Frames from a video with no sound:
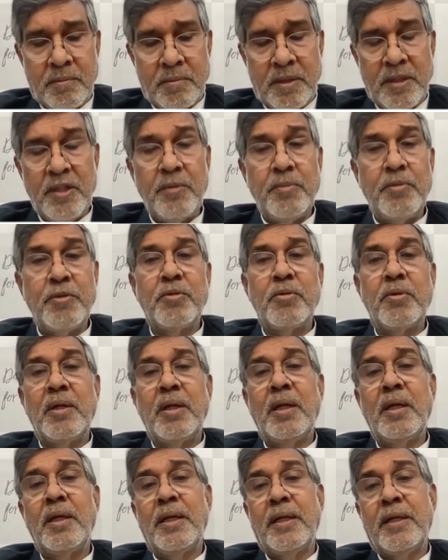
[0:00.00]

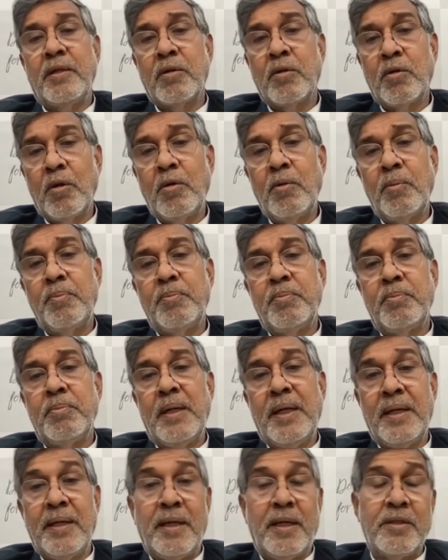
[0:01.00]
individual and group
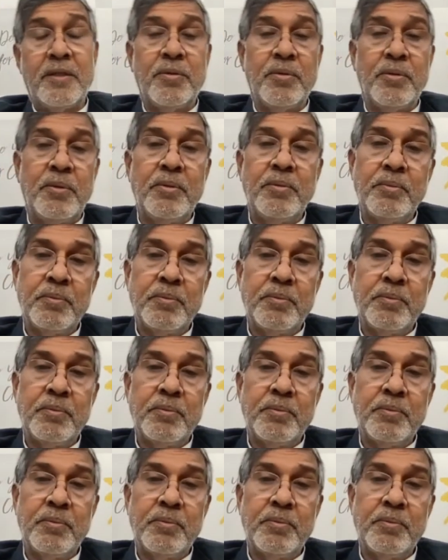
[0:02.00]
and ASU.